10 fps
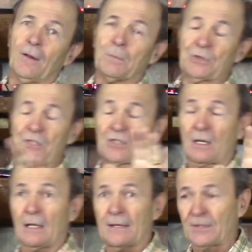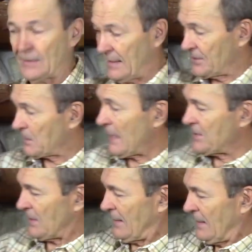a wetsuit,
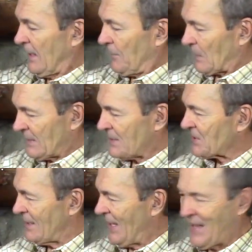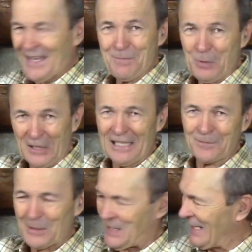one-piece
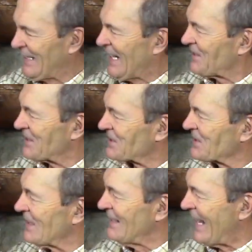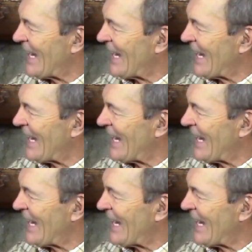wetsuit, top to bottom,